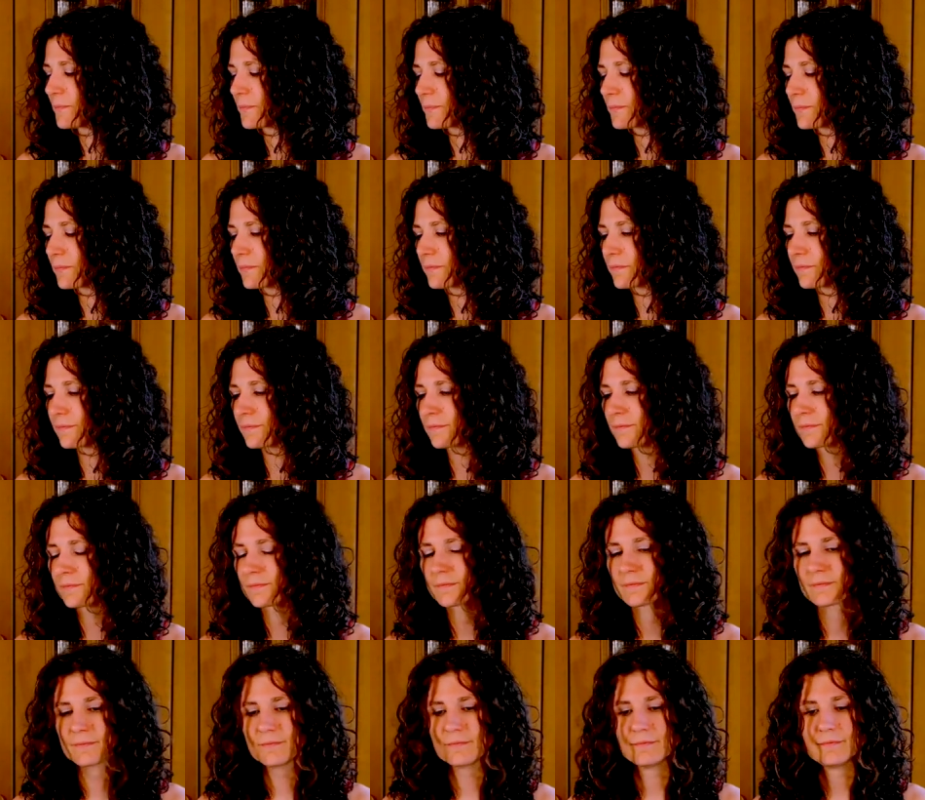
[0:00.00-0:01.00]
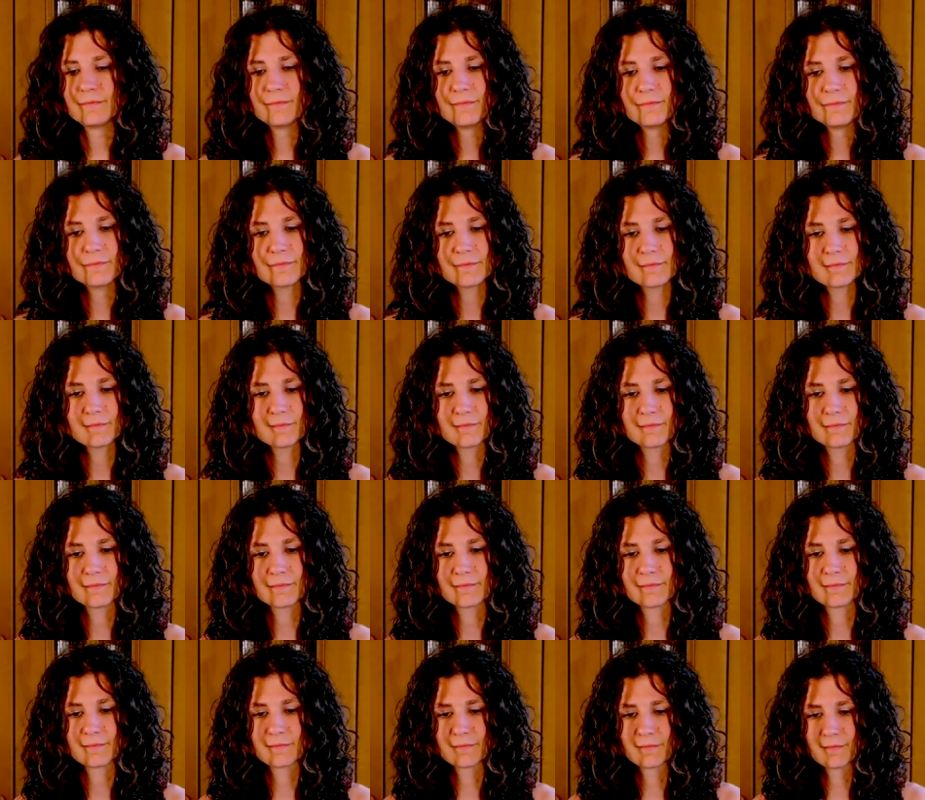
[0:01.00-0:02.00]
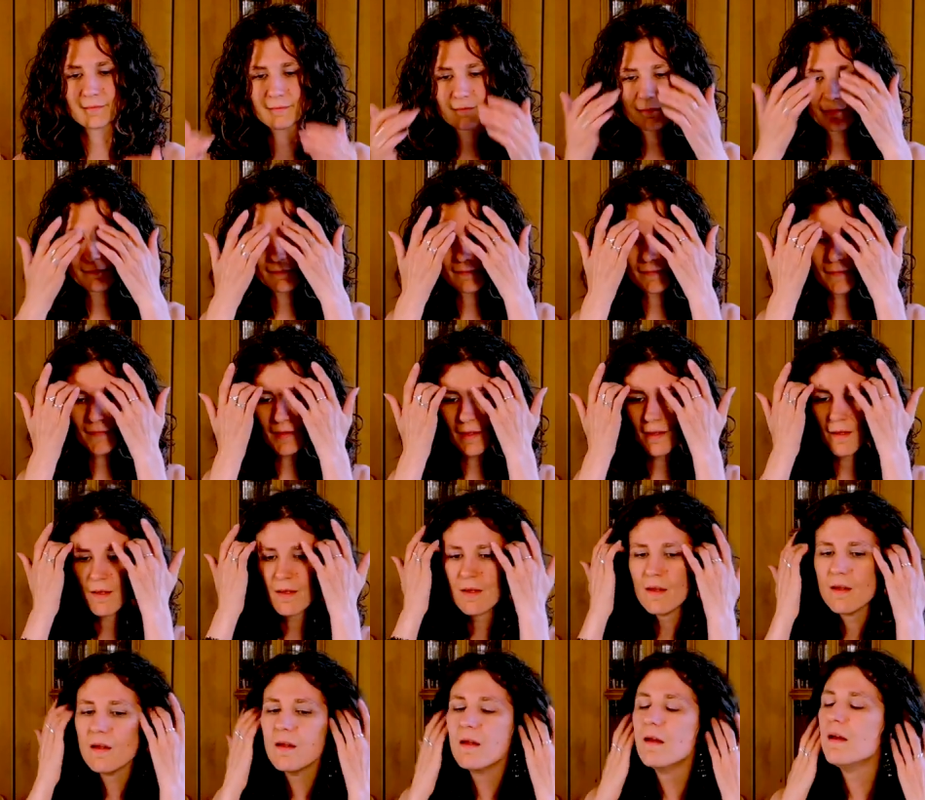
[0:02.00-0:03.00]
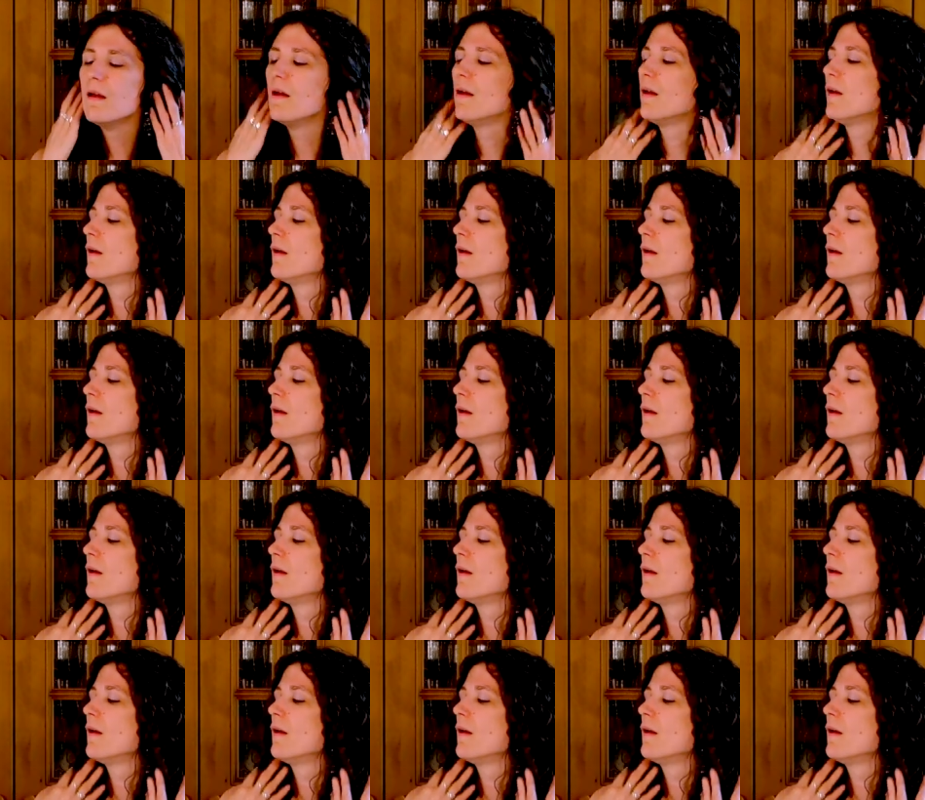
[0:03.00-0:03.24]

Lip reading: (no one is talking)